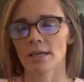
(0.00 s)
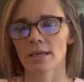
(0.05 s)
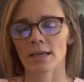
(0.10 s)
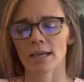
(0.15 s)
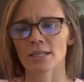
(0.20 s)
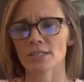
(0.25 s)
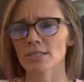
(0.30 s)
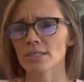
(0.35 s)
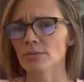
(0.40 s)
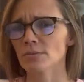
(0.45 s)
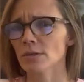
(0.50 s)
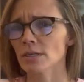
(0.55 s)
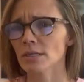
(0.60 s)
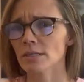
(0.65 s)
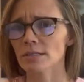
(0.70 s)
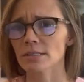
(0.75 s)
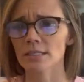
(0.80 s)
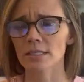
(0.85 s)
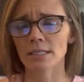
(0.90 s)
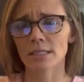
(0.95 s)
I just
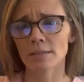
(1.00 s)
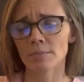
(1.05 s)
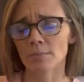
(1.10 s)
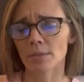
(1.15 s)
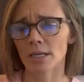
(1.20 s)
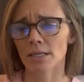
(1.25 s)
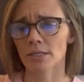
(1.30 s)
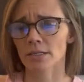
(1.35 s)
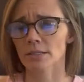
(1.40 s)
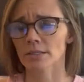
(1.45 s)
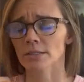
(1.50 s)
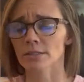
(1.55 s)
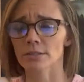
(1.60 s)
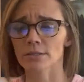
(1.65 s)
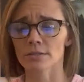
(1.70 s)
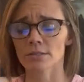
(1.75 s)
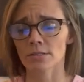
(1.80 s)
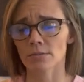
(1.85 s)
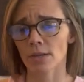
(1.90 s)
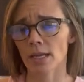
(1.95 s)
want to eat better and
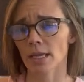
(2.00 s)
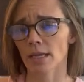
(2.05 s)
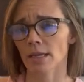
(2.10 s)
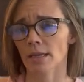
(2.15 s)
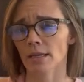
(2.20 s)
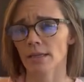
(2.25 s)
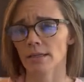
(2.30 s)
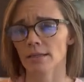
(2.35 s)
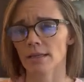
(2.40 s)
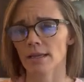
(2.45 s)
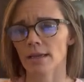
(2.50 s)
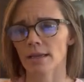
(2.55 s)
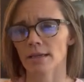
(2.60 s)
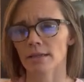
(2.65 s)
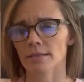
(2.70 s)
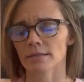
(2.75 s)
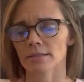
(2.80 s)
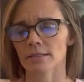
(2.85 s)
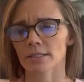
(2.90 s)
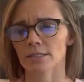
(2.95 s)
lose weight
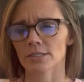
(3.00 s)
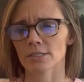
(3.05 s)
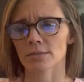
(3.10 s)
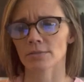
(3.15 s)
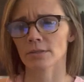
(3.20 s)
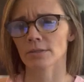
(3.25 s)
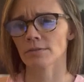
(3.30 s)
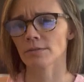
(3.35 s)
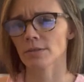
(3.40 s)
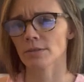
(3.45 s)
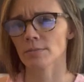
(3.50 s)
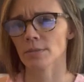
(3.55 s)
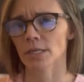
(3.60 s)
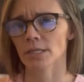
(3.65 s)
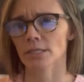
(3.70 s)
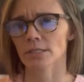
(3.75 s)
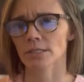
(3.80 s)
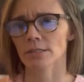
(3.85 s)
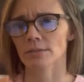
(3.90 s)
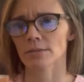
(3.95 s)
and I just want to feel
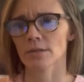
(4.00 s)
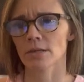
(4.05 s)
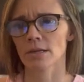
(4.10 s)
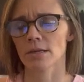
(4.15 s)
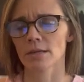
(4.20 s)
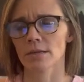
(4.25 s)
better